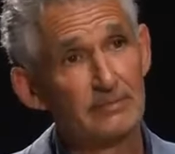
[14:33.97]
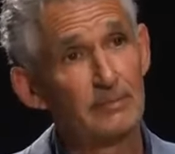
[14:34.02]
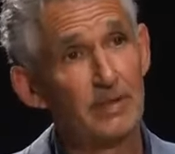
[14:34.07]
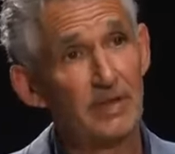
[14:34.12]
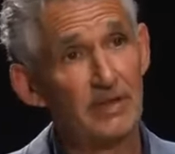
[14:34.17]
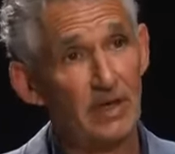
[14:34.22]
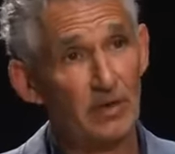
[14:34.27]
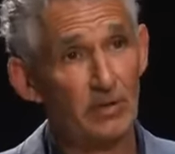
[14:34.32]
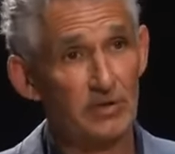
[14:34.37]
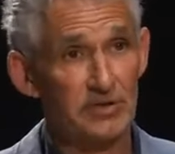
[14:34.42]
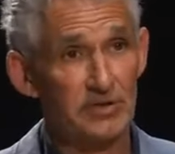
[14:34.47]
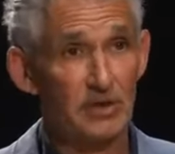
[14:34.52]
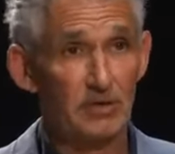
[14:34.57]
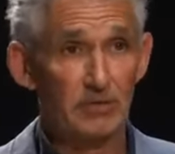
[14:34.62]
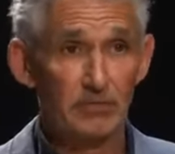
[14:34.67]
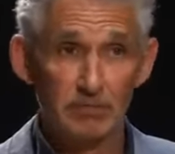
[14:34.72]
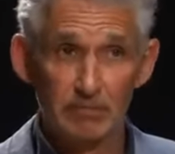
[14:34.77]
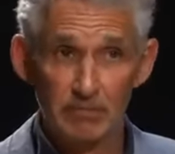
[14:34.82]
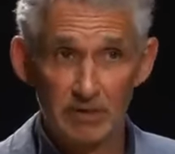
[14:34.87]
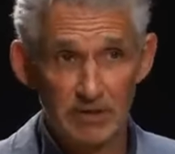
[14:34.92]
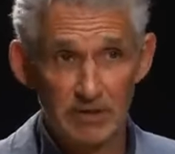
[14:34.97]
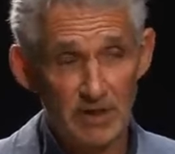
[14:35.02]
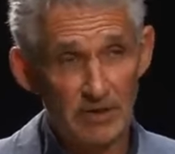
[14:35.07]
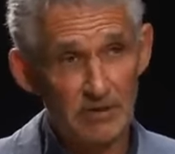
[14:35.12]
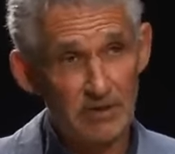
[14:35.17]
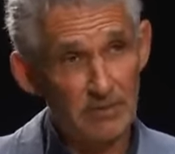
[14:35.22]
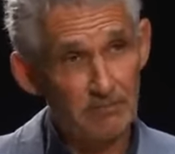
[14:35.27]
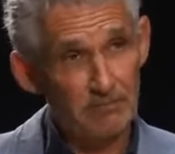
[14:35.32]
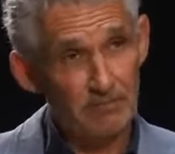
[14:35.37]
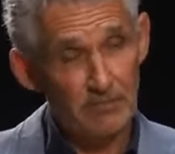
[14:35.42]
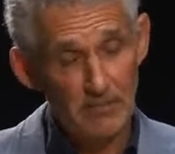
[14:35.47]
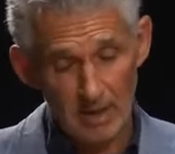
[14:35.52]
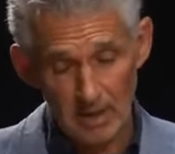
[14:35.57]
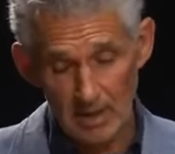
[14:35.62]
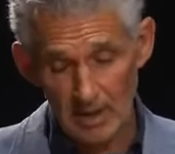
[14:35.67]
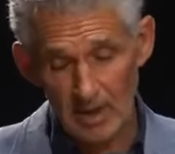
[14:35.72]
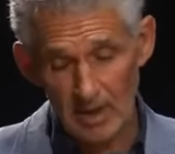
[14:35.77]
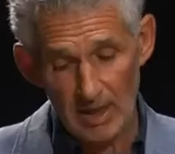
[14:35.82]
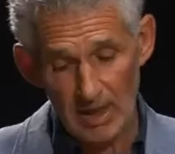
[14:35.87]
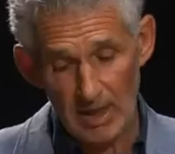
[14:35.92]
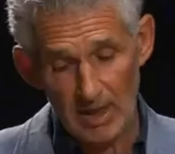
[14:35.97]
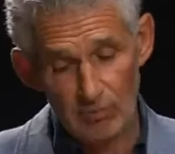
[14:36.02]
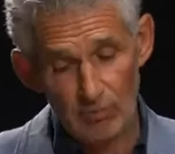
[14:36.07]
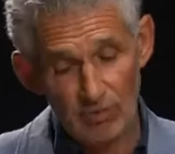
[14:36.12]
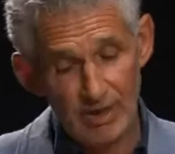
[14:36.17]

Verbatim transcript: but there are also these other uh,